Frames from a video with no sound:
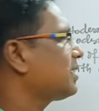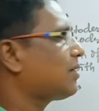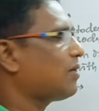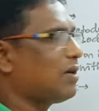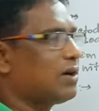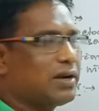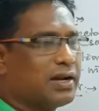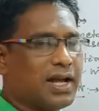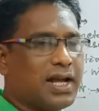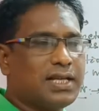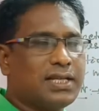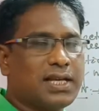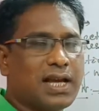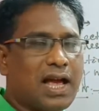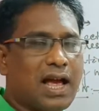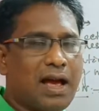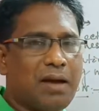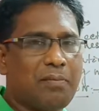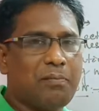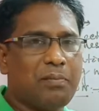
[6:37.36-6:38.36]
called as
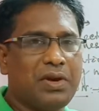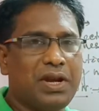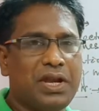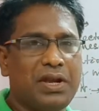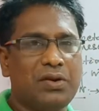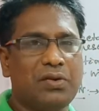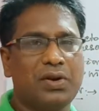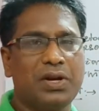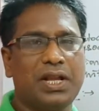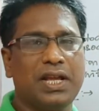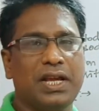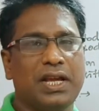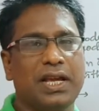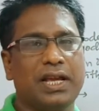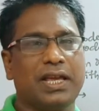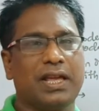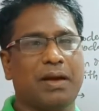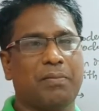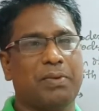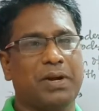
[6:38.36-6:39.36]

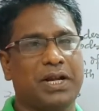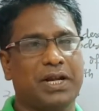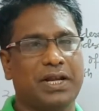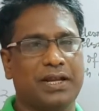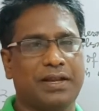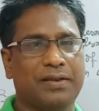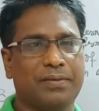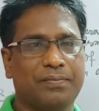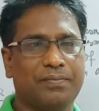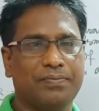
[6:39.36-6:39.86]
amniotic cavity.